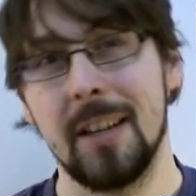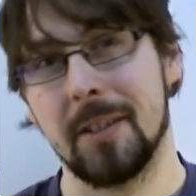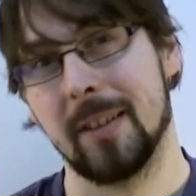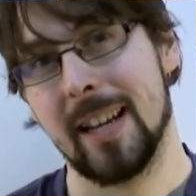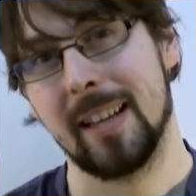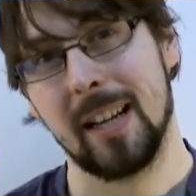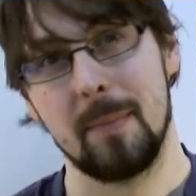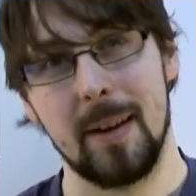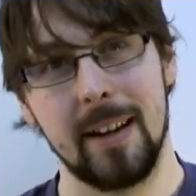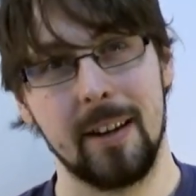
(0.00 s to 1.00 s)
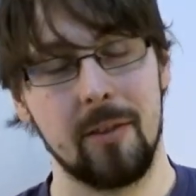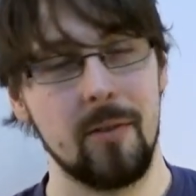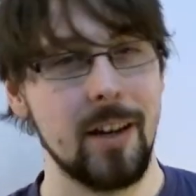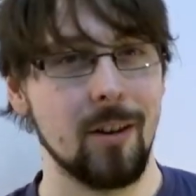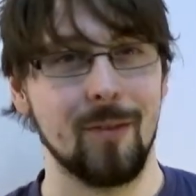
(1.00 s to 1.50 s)
So I'll get like a pack of
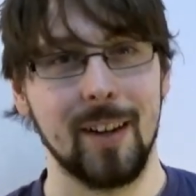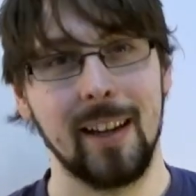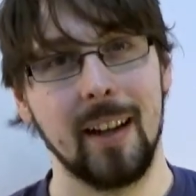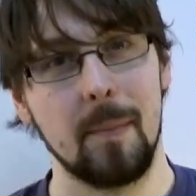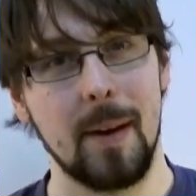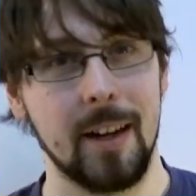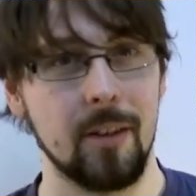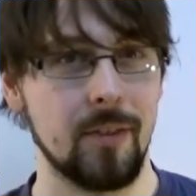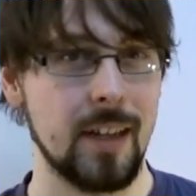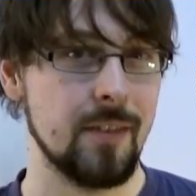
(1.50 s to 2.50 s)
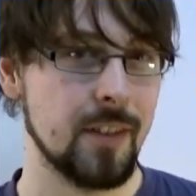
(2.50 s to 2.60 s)
3, or if I can get a pack of 5,